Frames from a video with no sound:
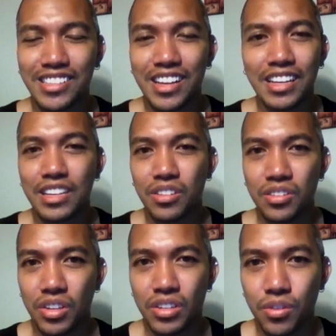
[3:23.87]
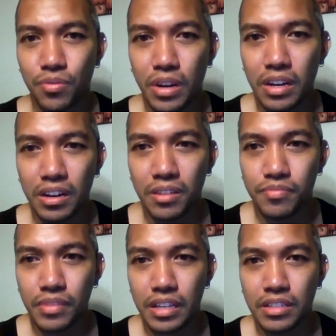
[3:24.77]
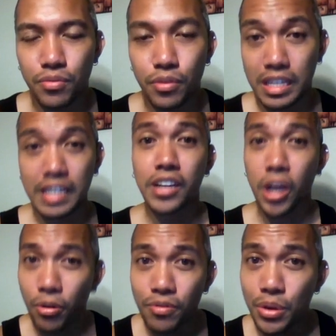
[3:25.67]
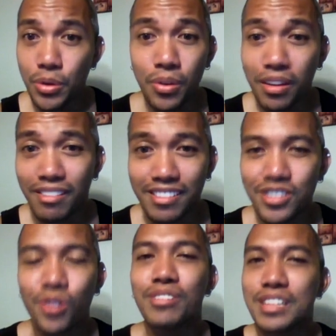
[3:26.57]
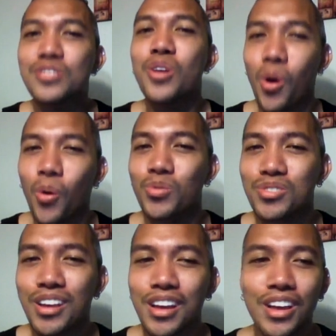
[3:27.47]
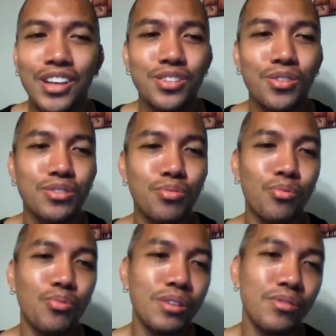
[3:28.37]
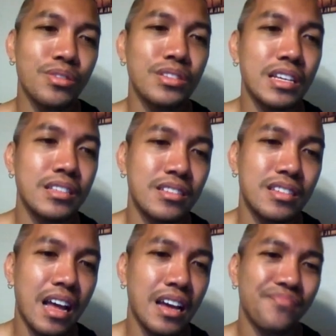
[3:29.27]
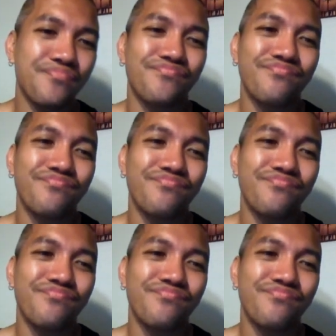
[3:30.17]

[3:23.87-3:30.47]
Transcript: like, is your friend taking care of you? And so he knows. So it's one of those things is like,